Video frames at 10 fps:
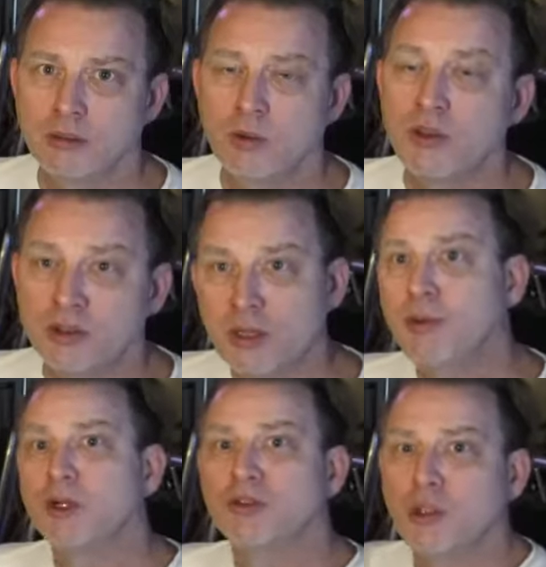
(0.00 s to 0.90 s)
With your
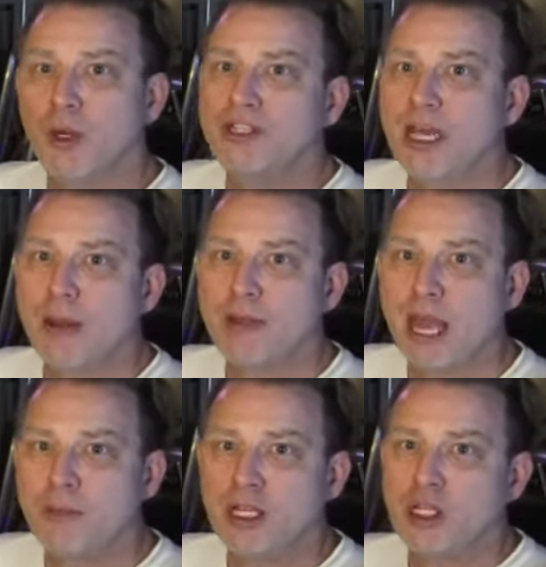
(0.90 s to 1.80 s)
typical two-way top
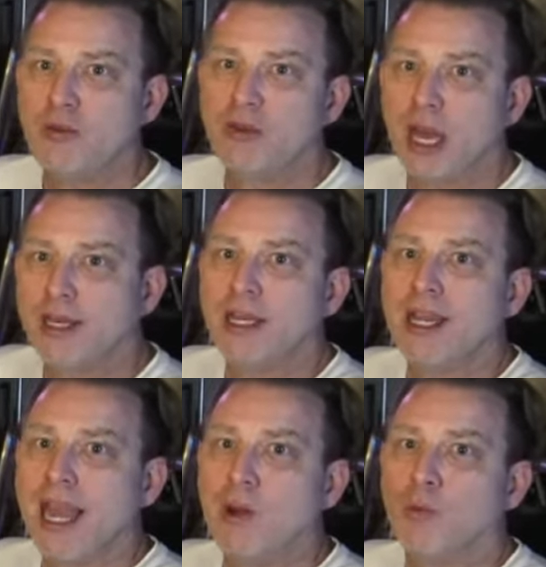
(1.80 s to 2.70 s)
cabinet, you've got
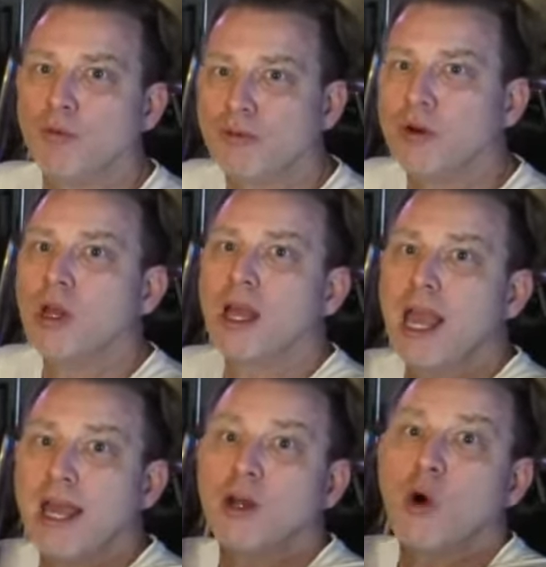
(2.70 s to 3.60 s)
a woofer
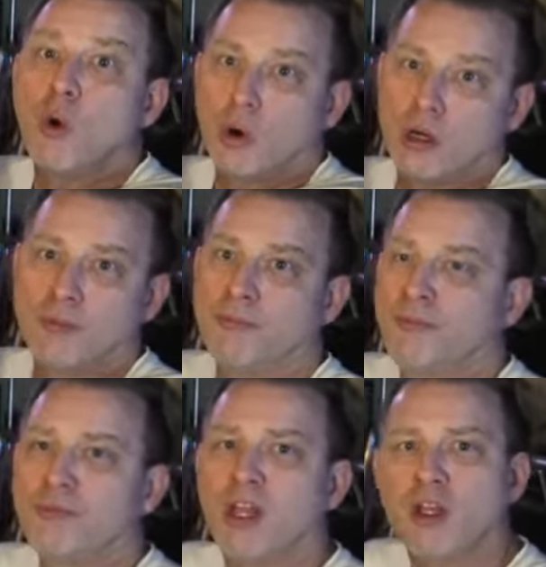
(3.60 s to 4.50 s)
and a horn.
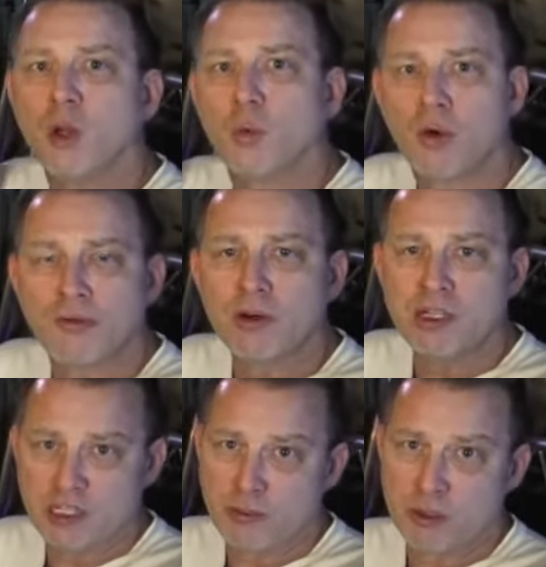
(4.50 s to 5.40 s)
Your
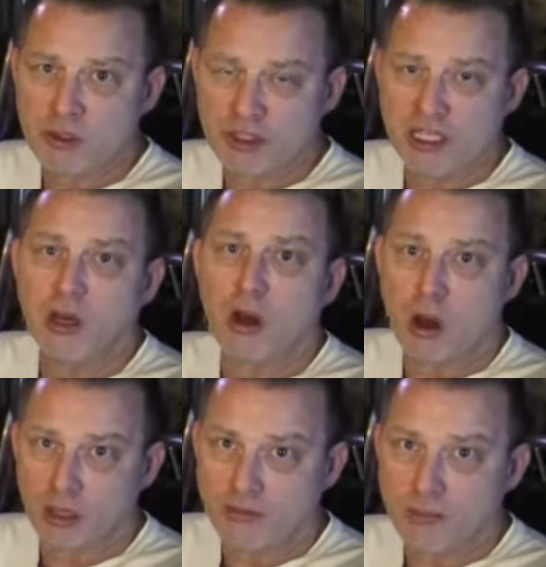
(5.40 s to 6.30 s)
woofer is producing
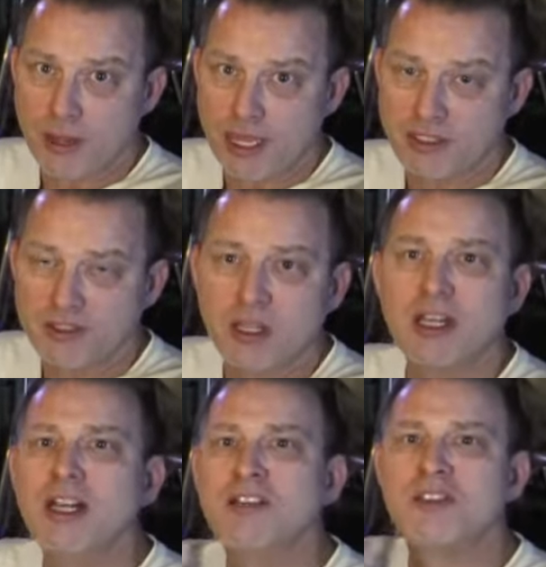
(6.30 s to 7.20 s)
all of the bass,
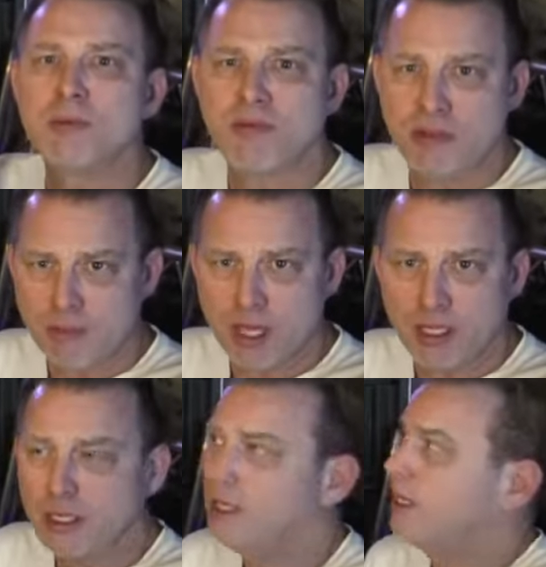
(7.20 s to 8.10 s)
some of the
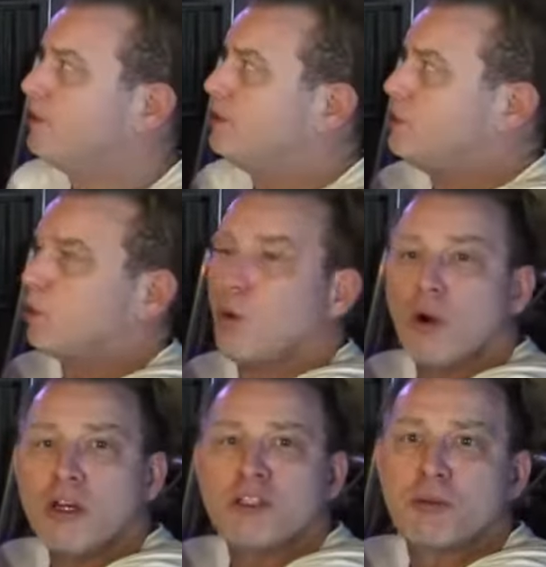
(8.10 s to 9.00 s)
mid, and then your
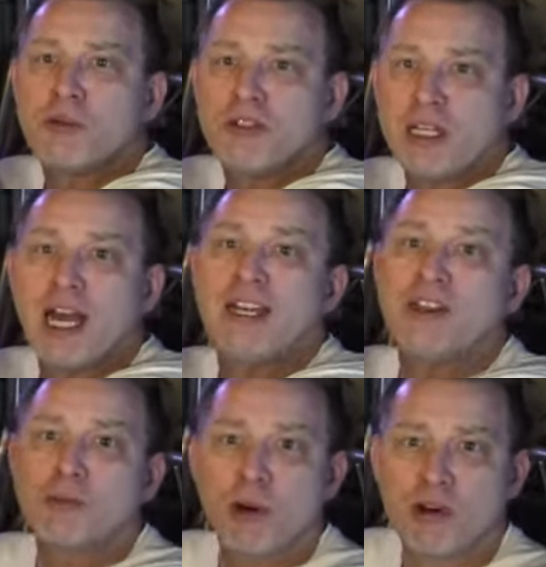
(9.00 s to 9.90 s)
horn is producing
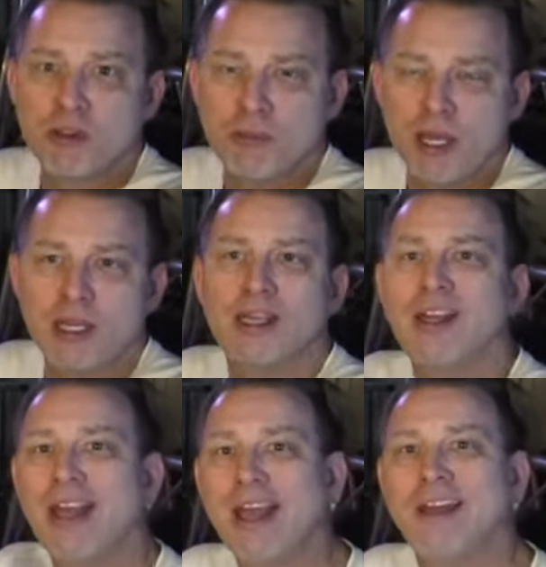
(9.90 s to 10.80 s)
another part of the mid
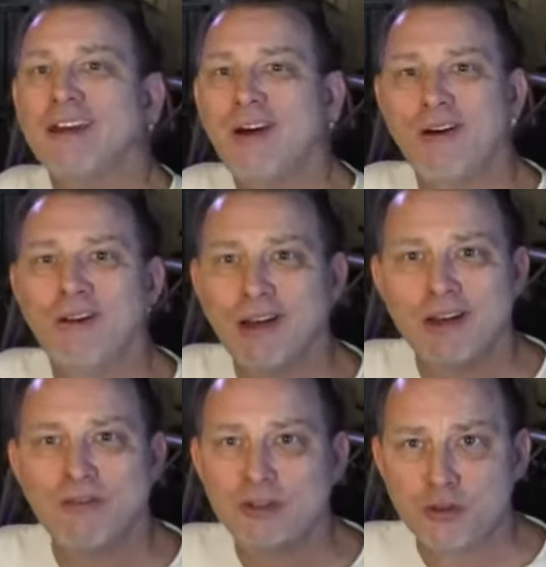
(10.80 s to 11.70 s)
and all
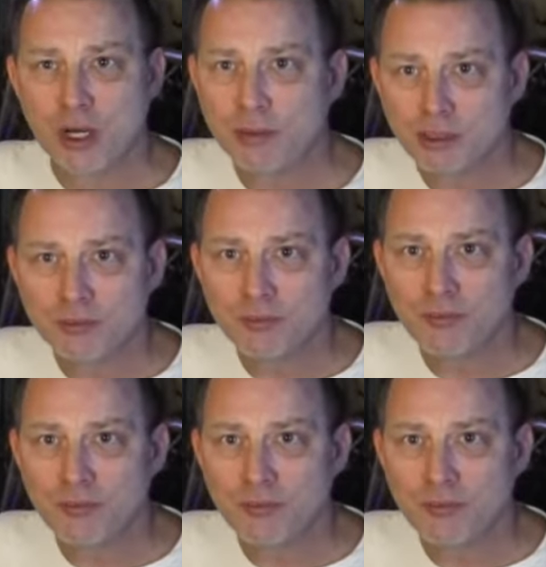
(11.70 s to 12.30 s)
of the treble.